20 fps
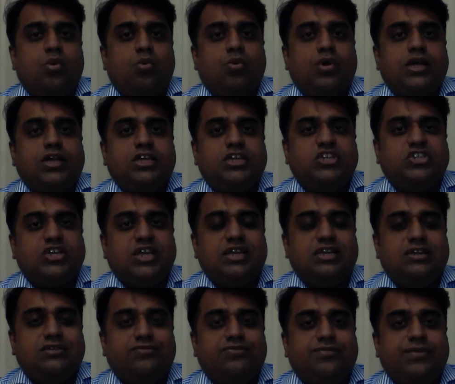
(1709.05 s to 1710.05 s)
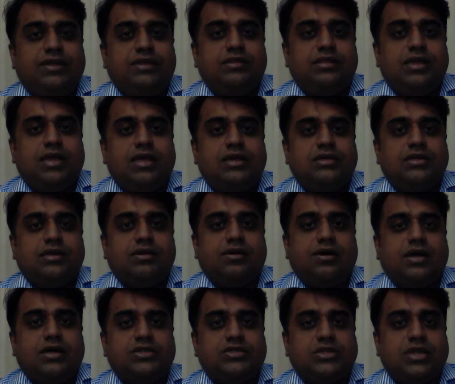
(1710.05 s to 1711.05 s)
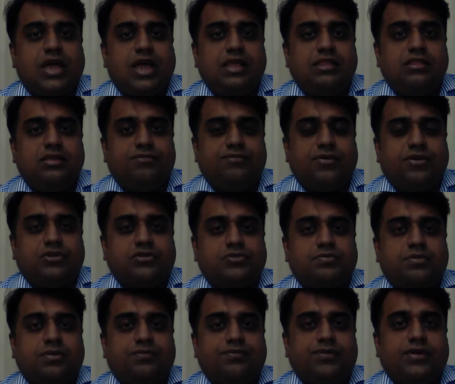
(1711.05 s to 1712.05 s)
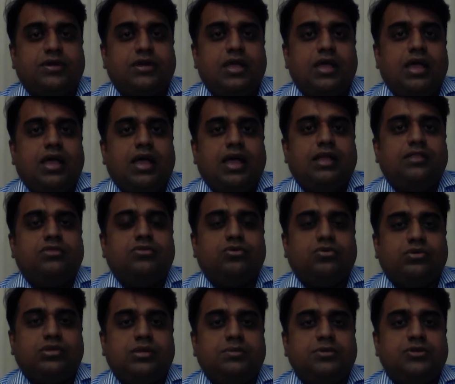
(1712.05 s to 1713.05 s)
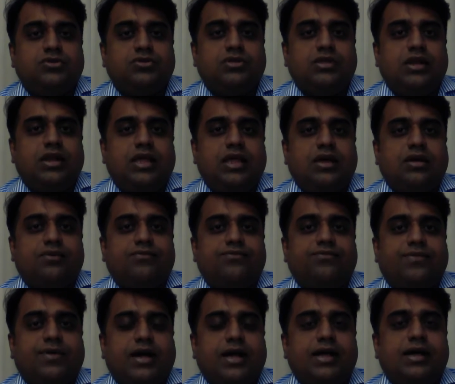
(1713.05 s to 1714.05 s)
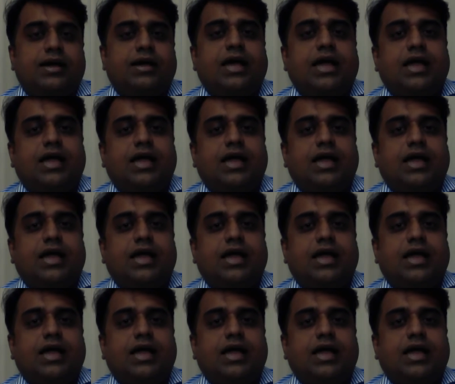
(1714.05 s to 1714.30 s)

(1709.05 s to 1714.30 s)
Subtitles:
where he shall defeat the Antichrist and the false prophet and throw them into the lake of fire,